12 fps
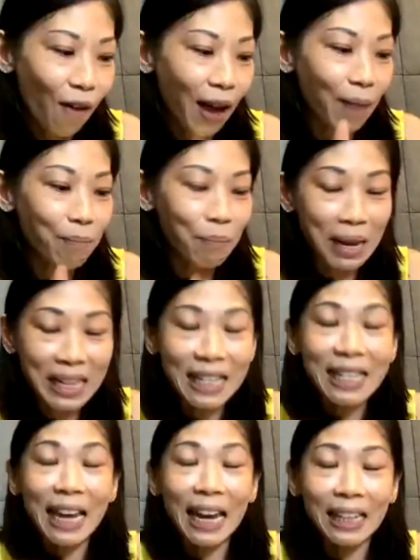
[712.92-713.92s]
and
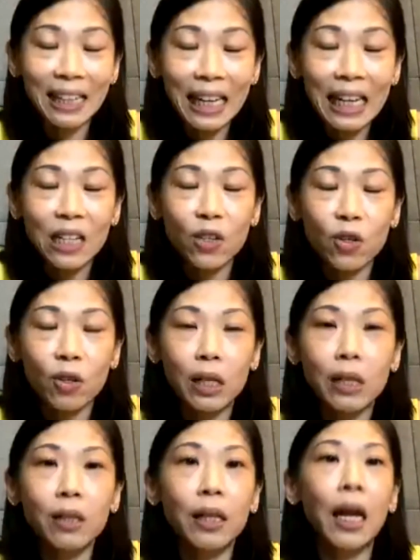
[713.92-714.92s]
maintain
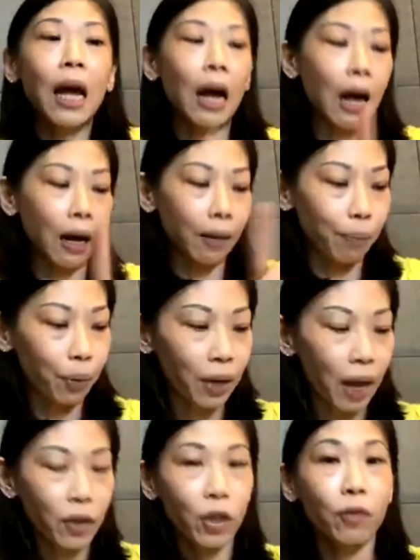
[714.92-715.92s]
insulin
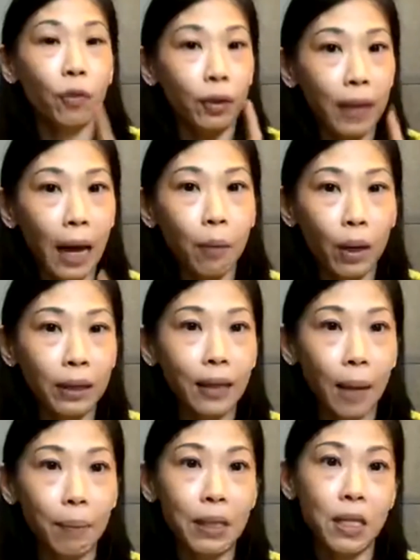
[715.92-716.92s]
production for type 1
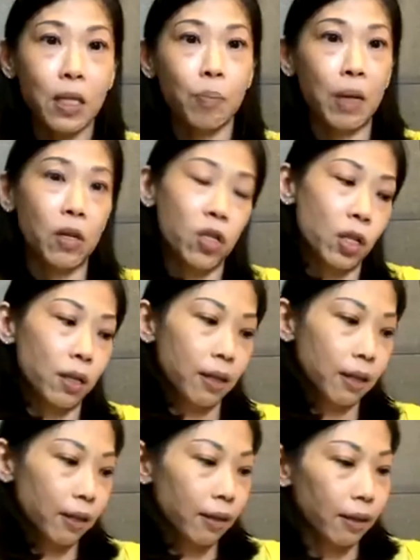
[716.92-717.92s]
diabetes patient,
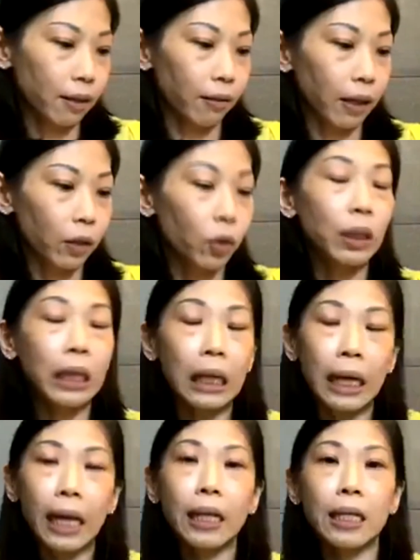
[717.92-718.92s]
right? To
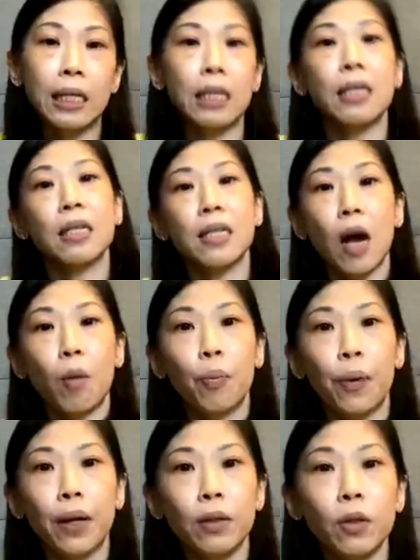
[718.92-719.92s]
delay the disease
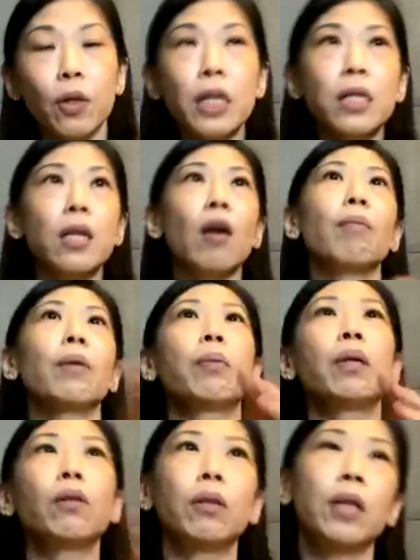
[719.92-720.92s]
outbreak. So instead of
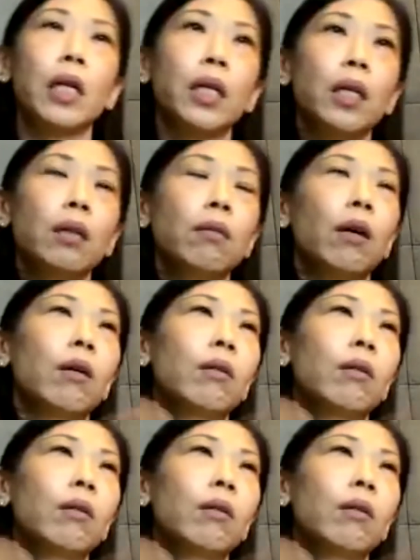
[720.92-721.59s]
maybe taking